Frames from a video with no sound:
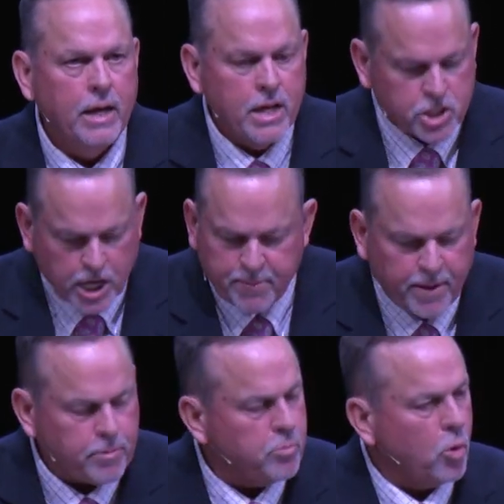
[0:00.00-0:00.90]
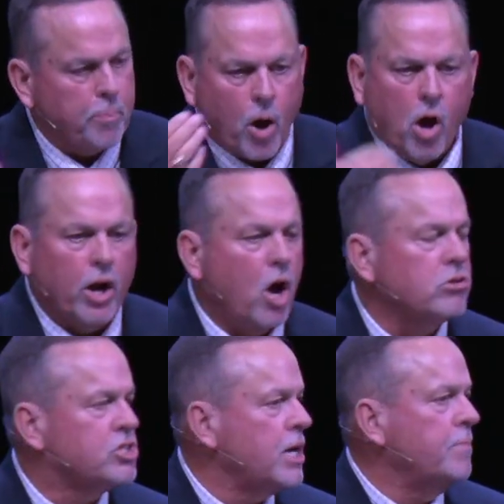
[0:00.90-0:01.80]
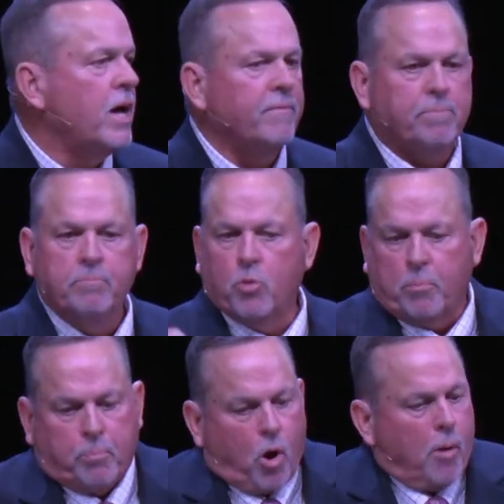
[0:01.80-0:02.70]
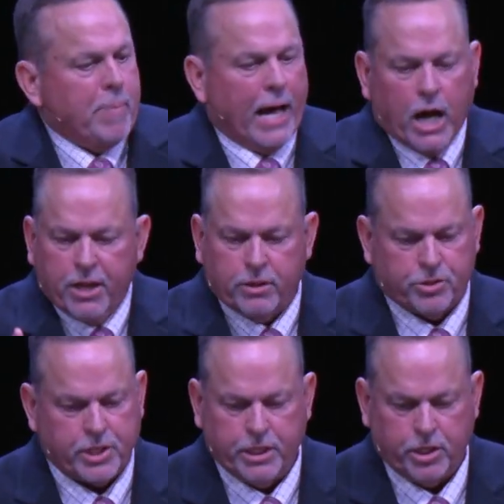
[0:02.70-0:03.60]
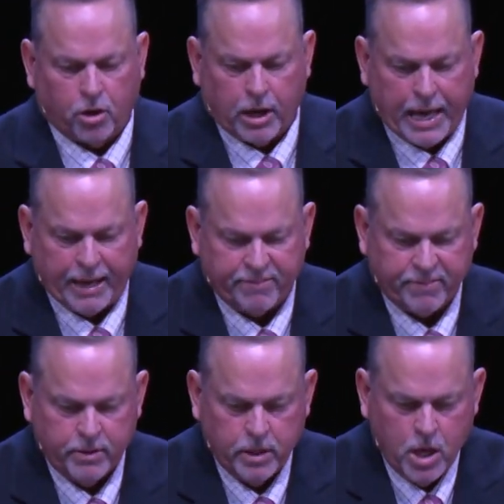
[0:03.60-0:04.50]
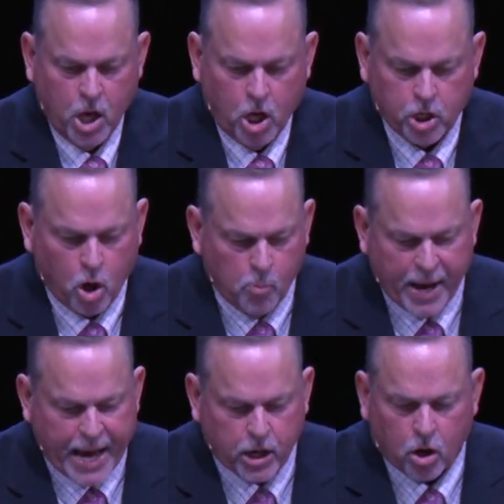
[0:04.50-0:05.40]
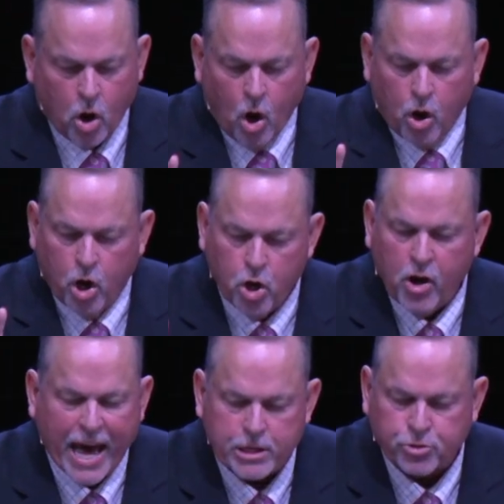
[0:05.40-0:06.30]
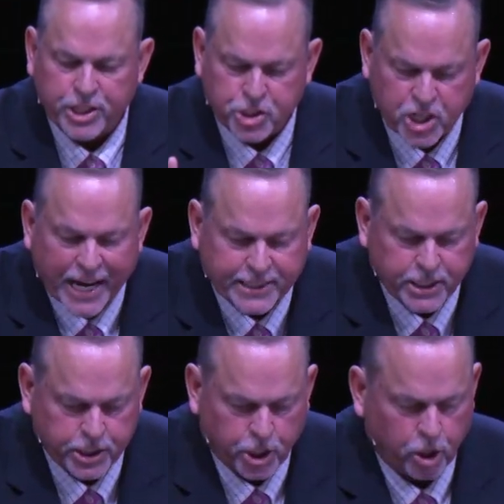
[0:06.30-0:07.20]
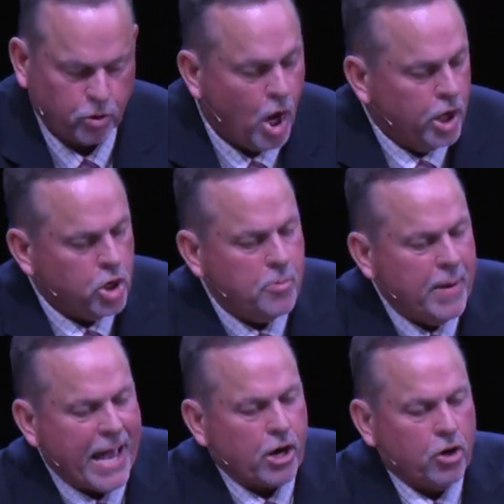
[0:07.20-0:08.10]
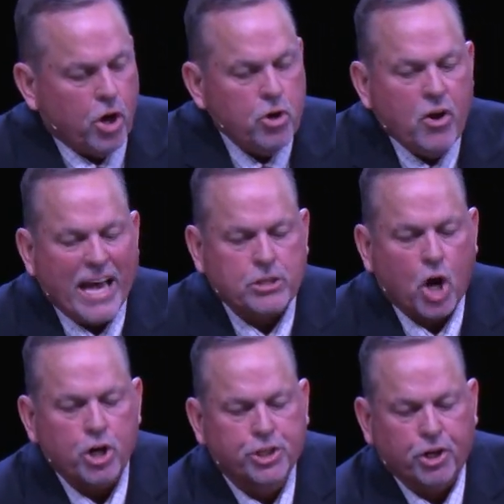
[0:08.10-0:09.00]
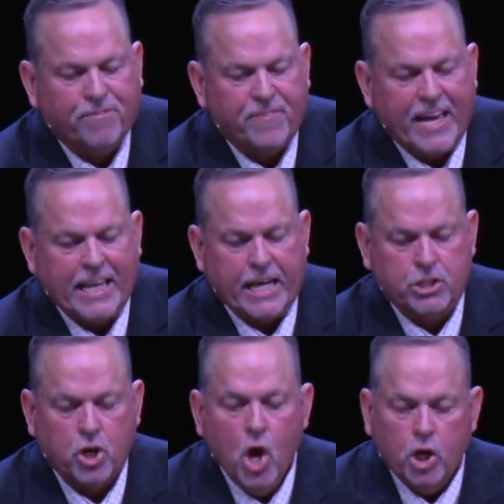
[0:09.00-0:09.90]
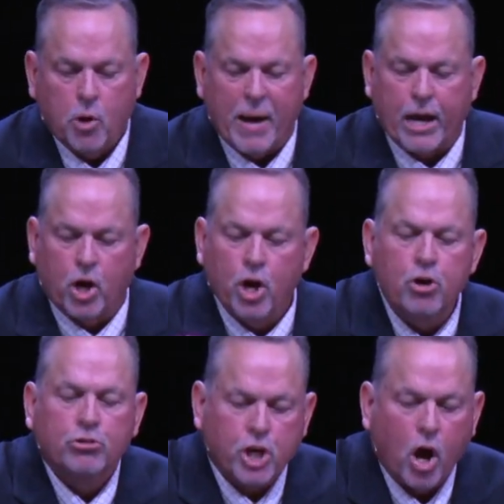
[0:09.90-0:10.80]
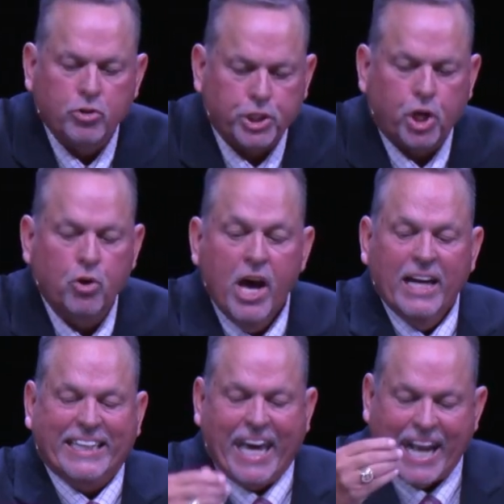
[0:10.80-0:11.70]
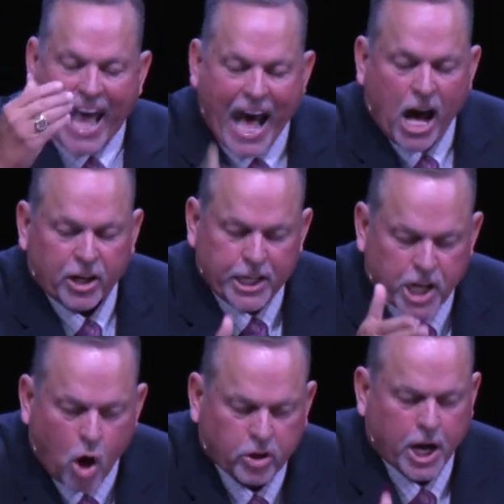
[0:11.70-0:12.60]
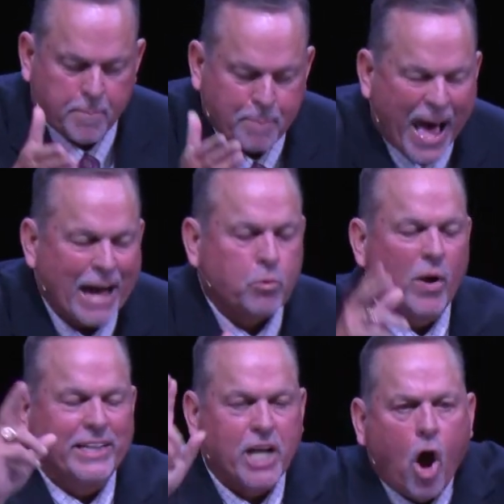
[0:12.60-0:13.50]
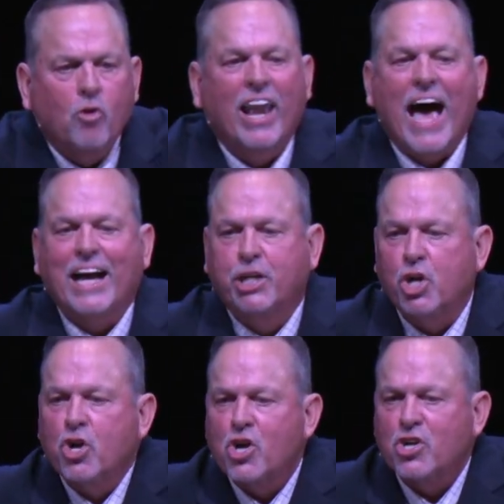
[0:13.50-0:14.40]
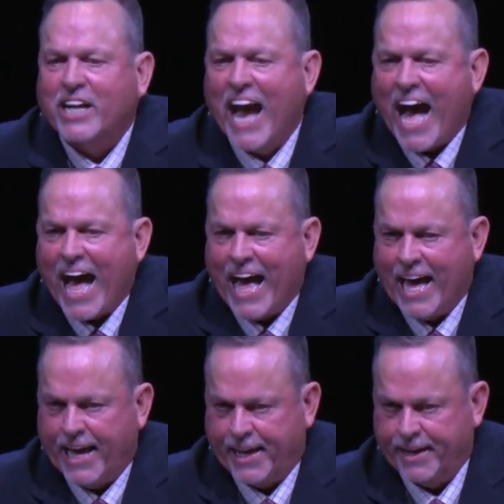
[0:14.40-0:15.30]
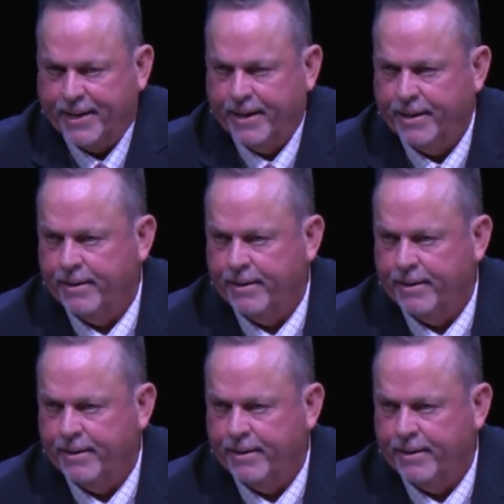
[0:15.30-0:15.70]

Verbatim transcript: some of them were brought on, some of them were brought by others into your life. No matter who has rejected you, no matter who has hurt your feelings, no matter who told you, get out and don't come back, we don't like your kind